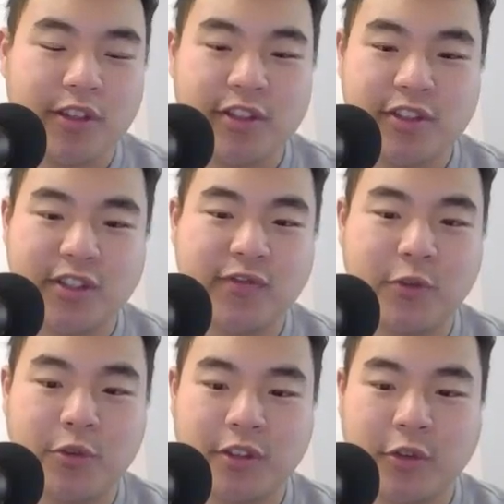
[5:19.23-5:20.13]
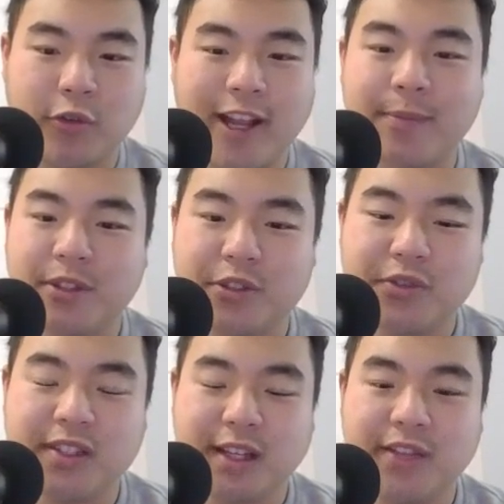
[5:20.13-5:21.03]
just for the Grand Blue
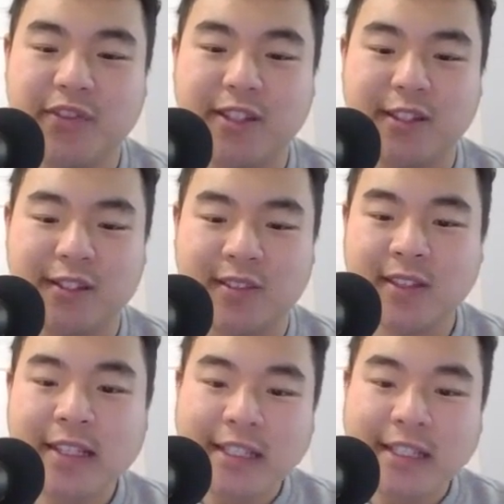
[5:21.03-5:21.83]
side of things.